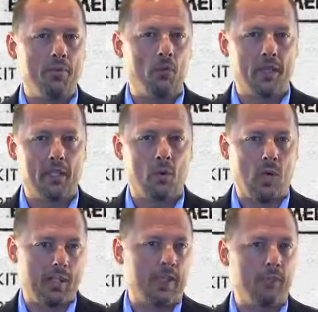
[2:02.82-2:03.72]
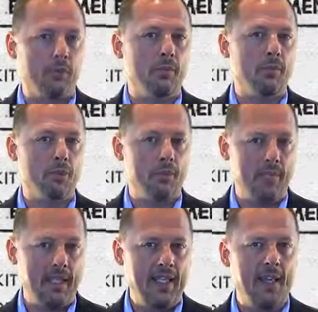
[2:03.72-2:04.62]
of what quality improvement should
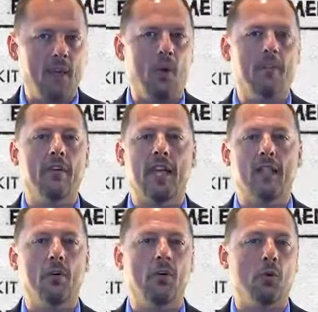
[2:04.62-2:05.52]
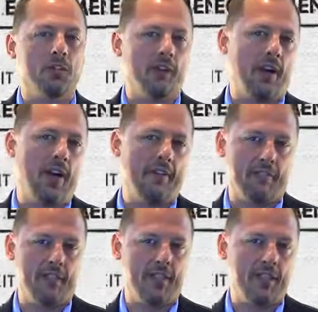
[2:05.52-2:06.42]
be. However, that's where most of our
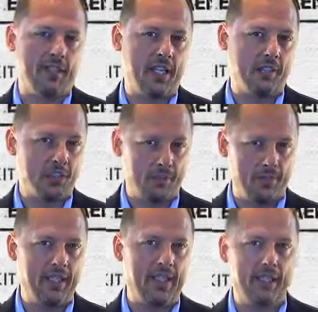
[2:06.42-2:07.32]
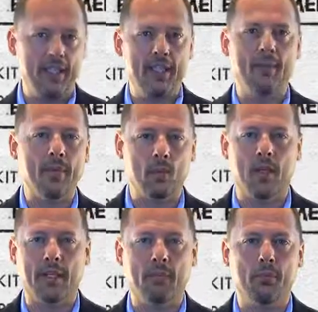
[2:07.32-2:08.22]
effort tends to be in EMS
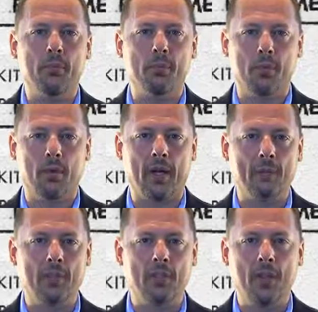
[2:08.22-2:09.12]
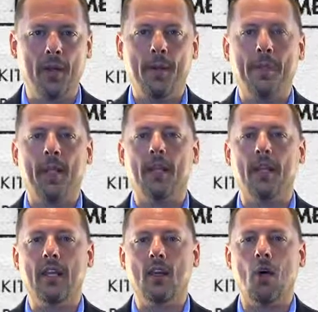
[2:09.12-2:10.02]
quality improvement programs.
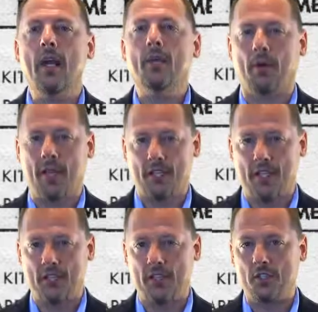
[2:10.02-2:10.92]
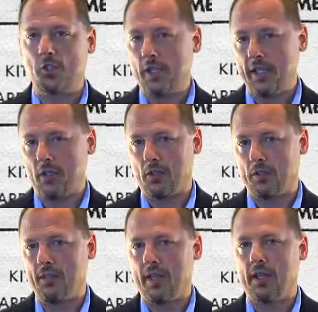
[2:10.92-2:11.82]
The audit process is
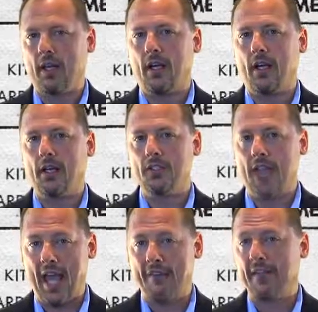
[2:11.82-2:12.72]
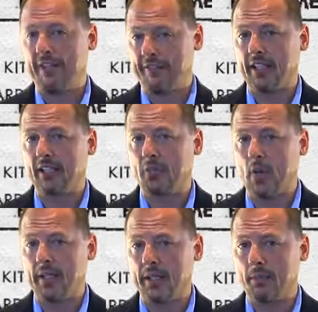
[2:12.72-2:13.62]
critical to having an effective
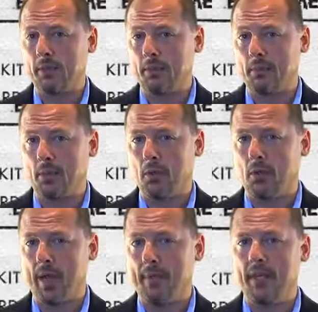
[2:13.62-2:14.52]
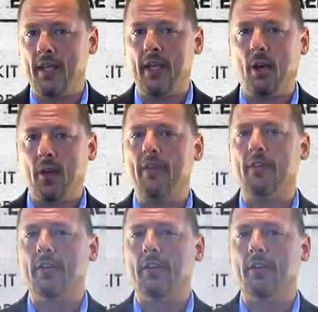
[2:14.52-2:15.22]
quality improvement program. However,